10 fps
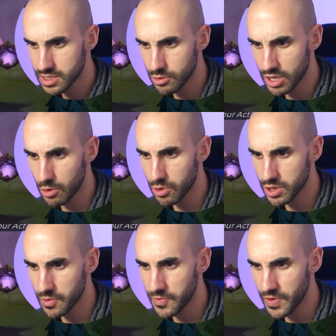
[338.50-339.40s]
So now we're
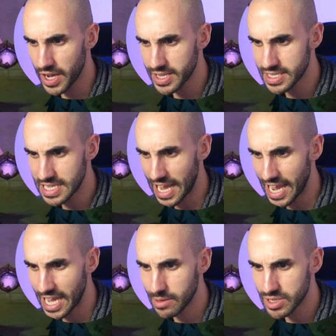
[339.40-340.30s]
going to face
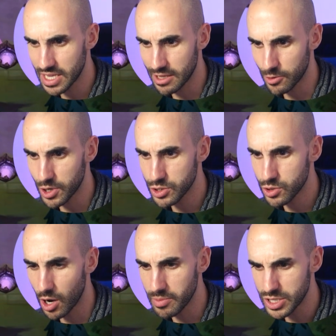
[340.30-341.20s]
enemies that are going to
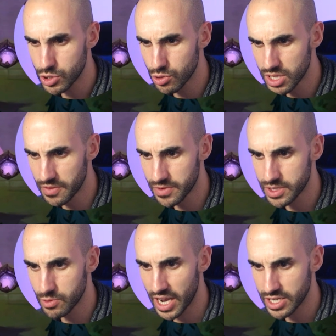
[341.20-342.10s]
come in 2 different
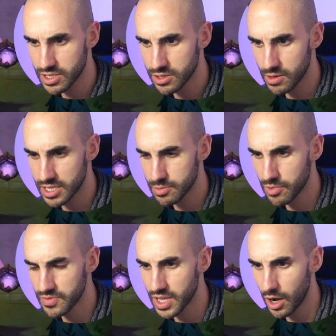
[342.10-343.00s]
directions. So let's
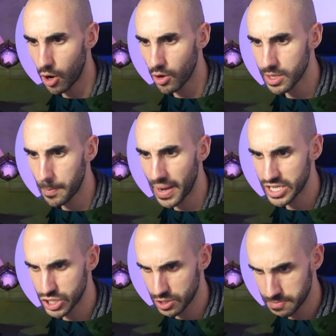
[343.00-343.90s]
move the honey
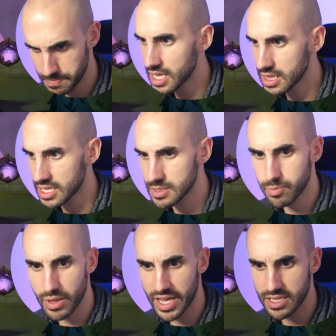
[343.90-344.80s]
badger and let's
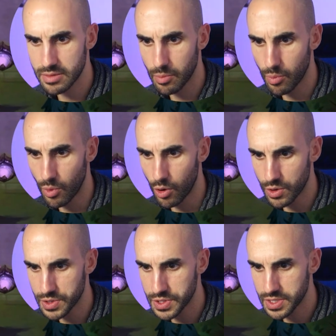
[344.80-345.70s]
plant
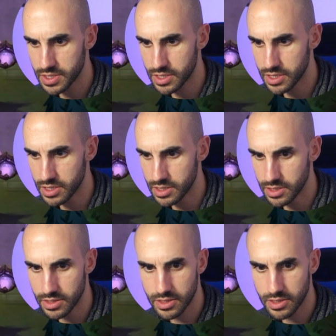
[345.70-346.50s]
more seeds.